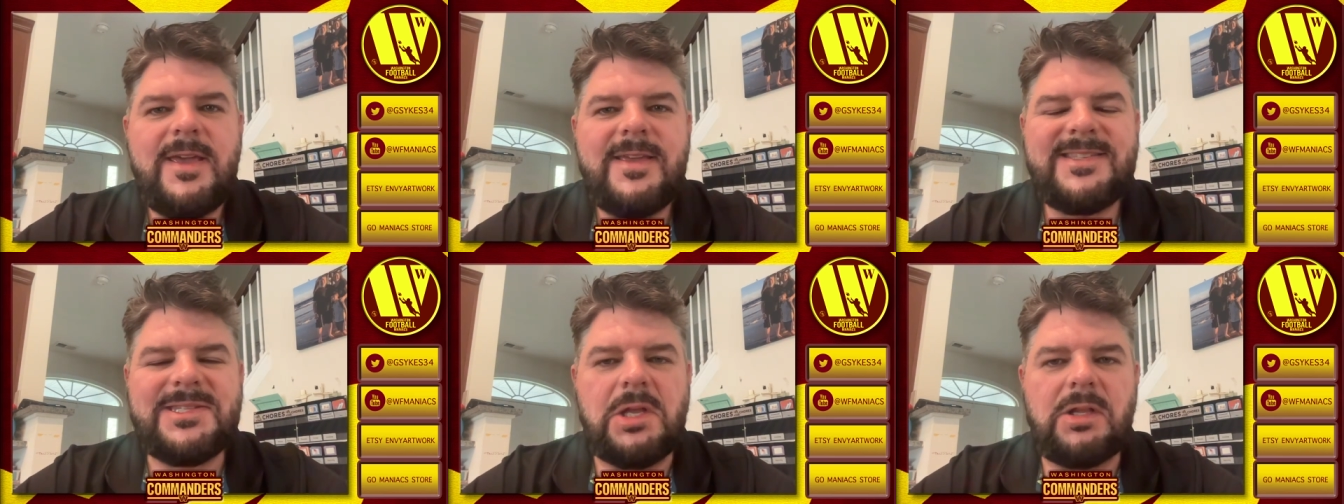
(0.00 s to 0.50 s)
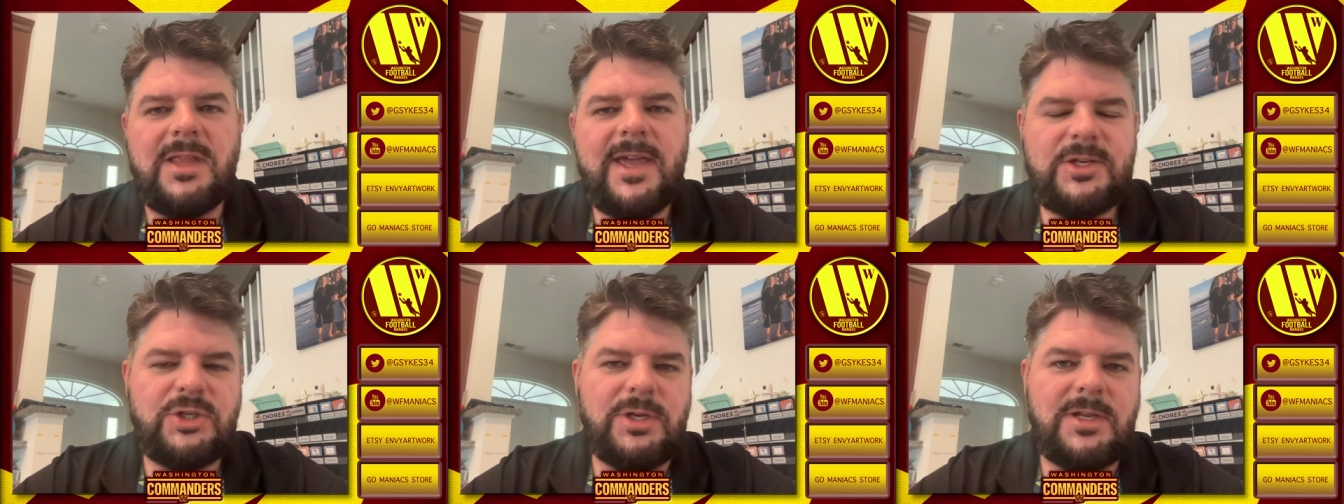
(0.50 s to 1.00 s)

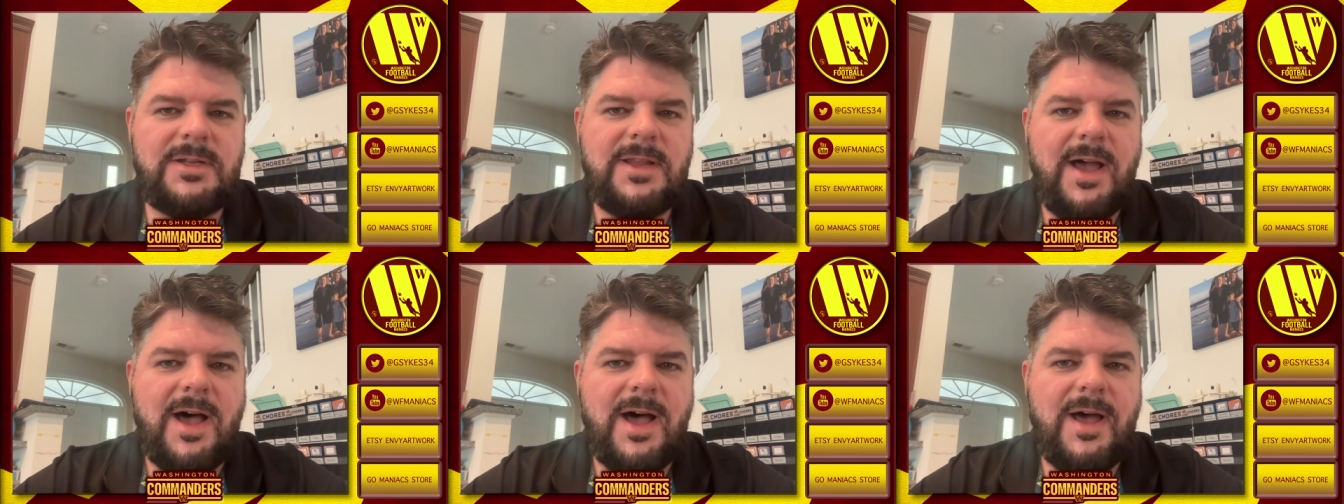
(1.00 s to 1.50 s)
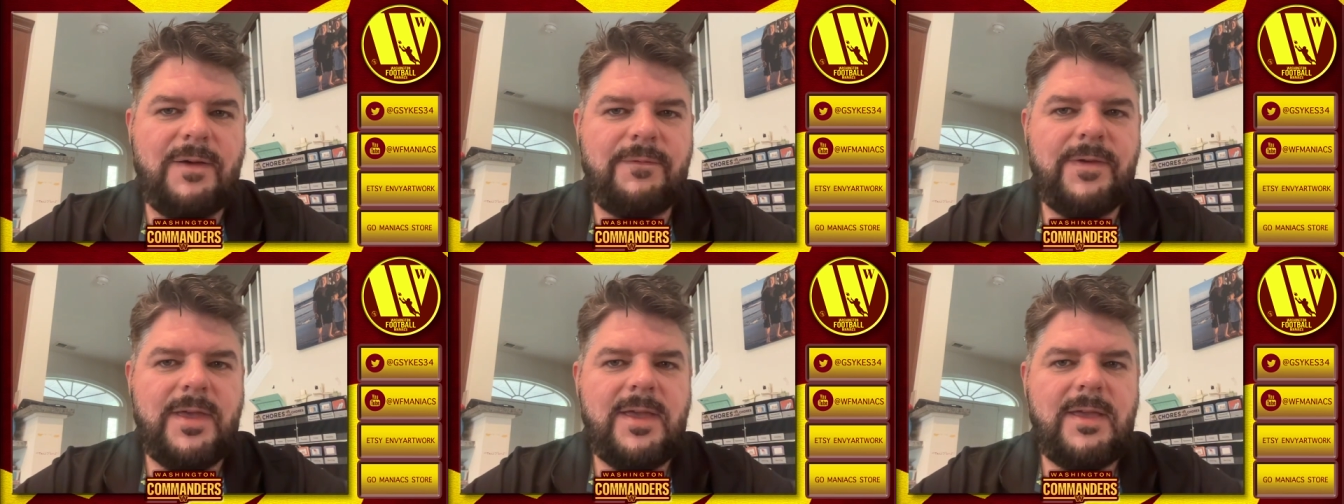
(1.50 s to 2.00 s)
selection
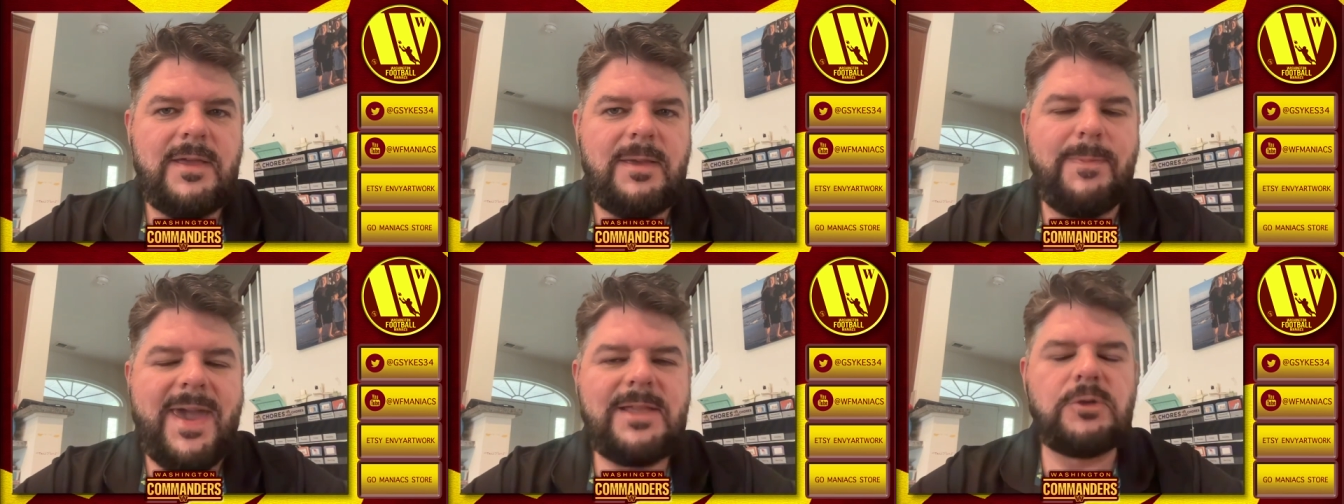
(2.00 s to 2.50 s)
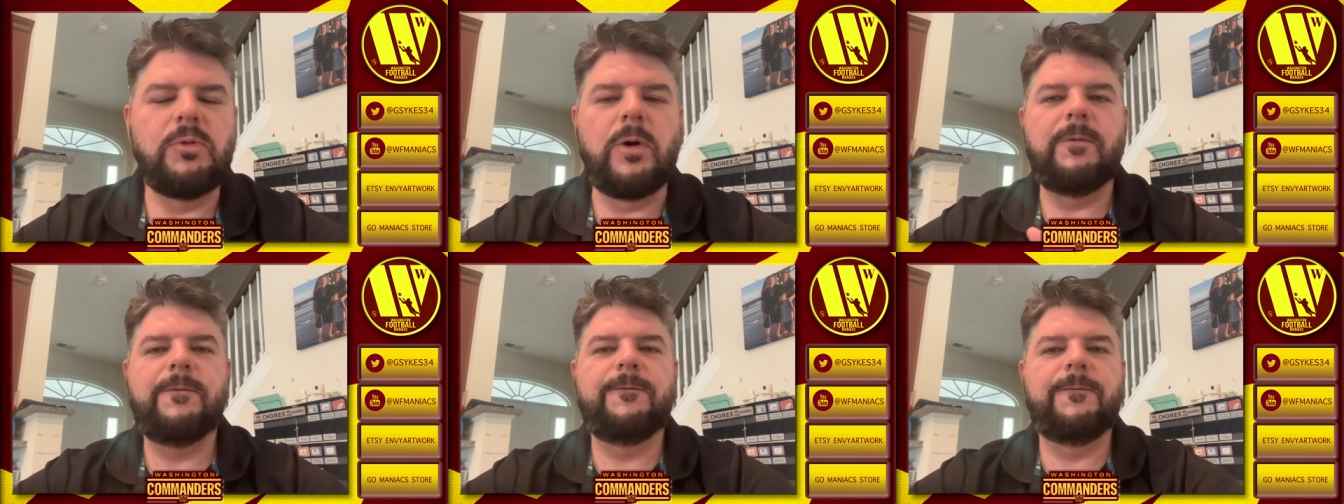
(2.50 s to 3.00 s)
of
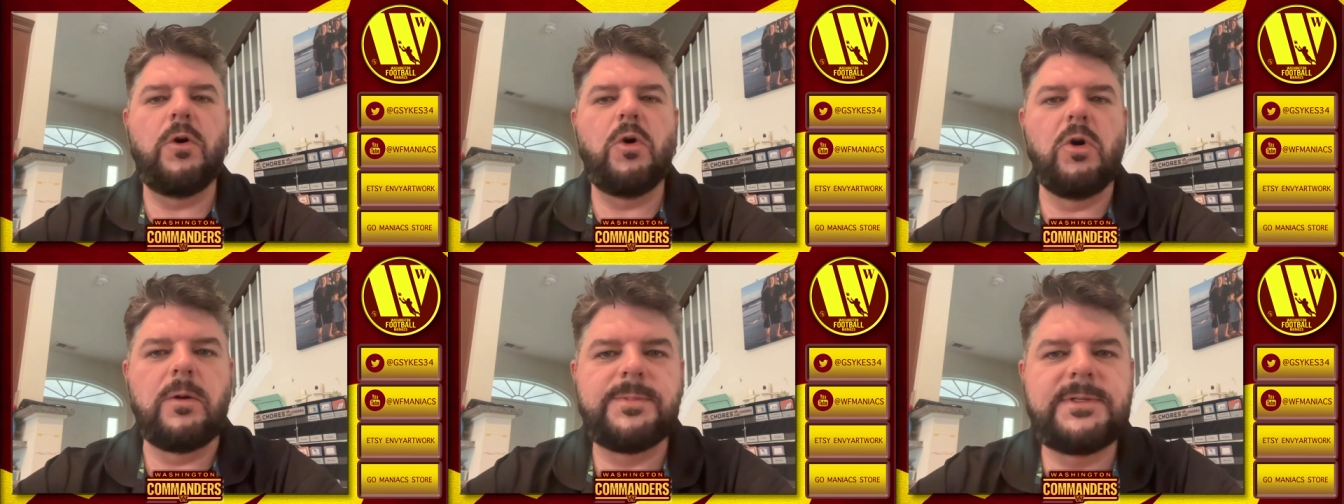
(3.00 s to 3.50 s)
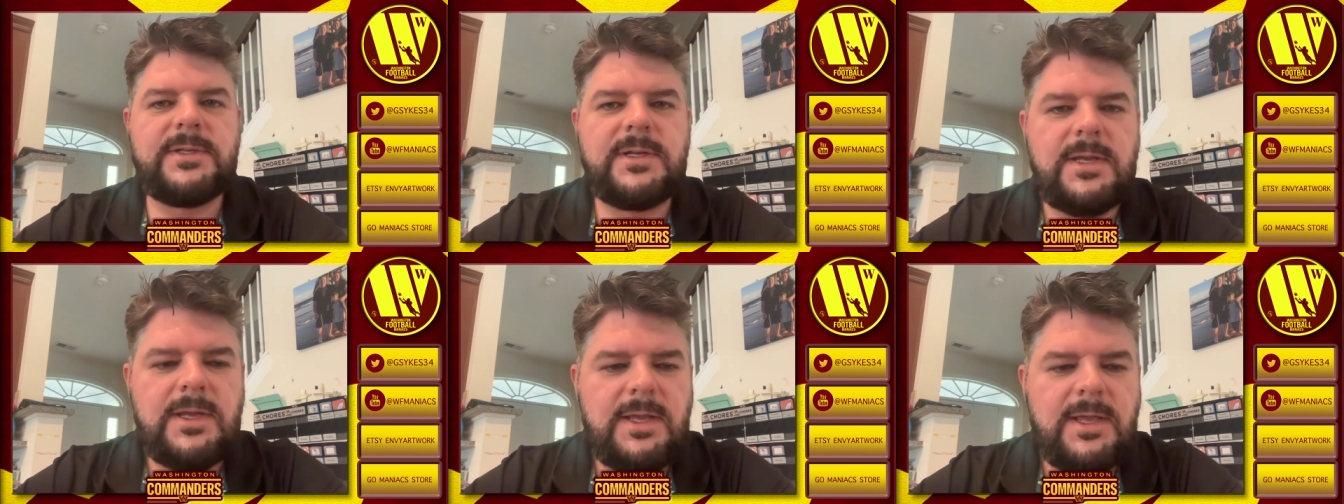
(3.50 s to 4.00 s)
Emmanuel Forbes,
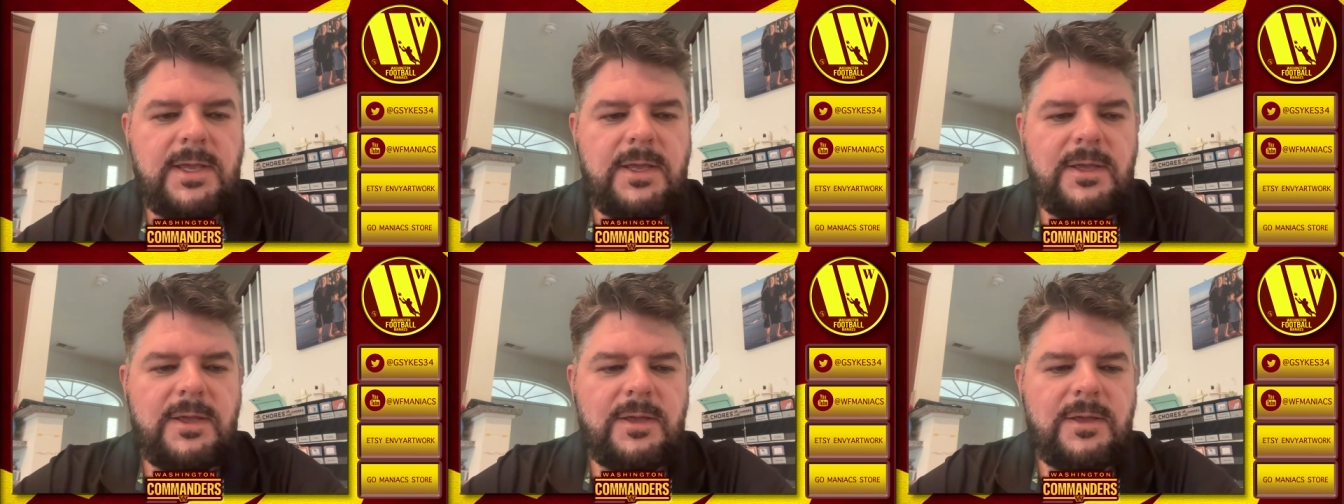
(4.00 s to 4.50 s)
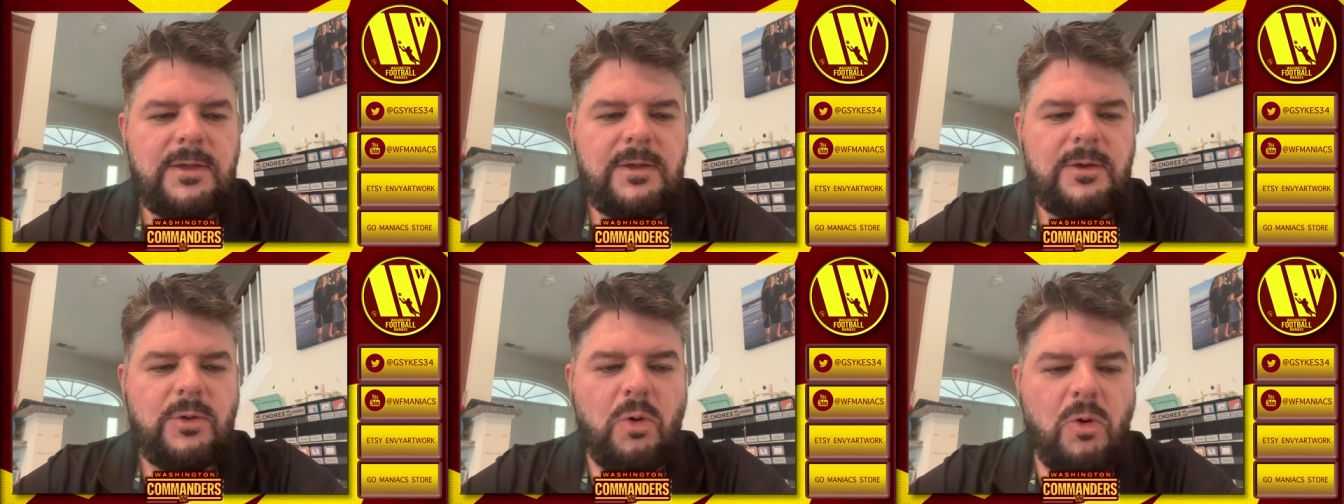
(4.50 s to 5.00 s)

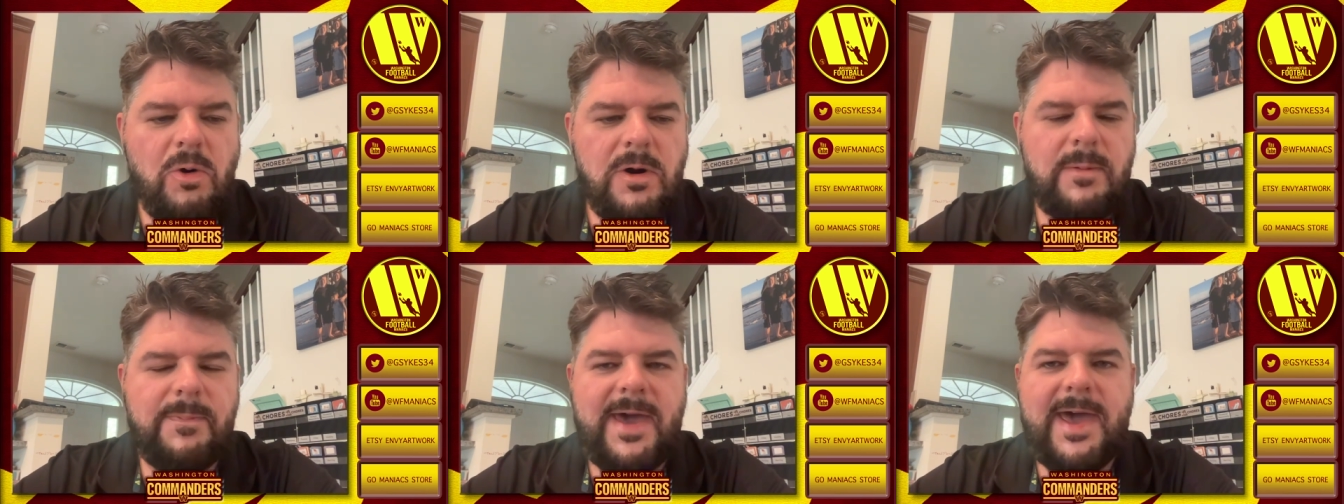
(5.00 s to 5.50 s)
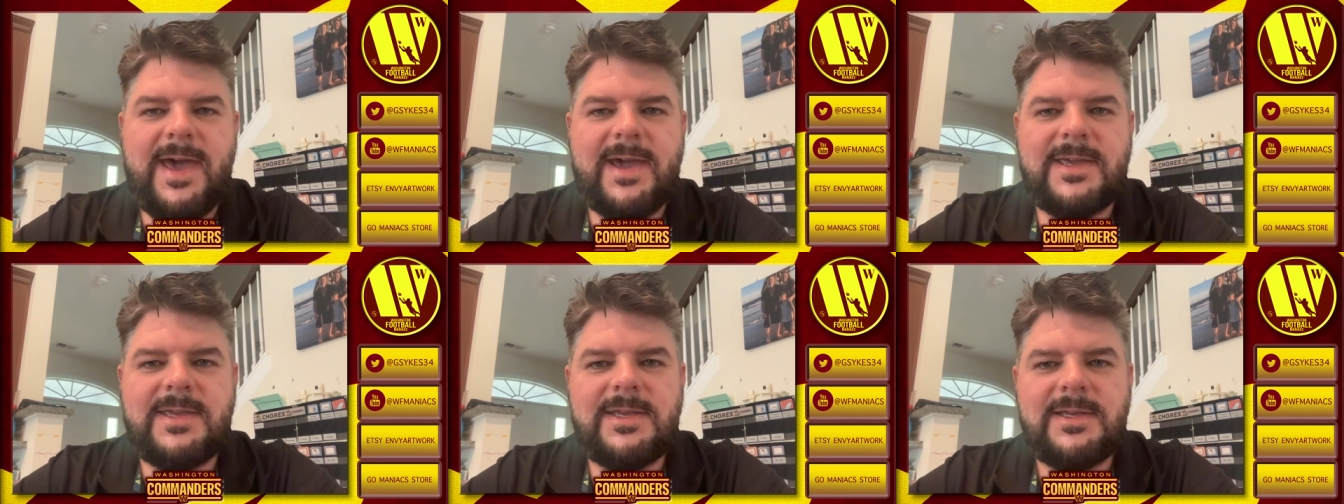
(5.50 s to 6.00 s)

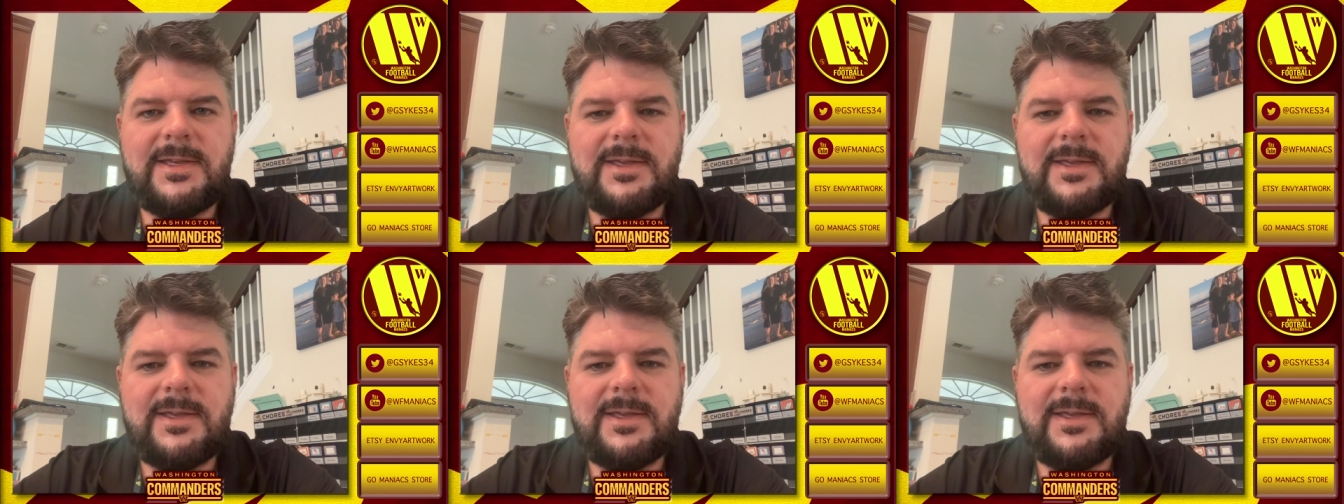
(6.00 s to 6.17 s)
cornerback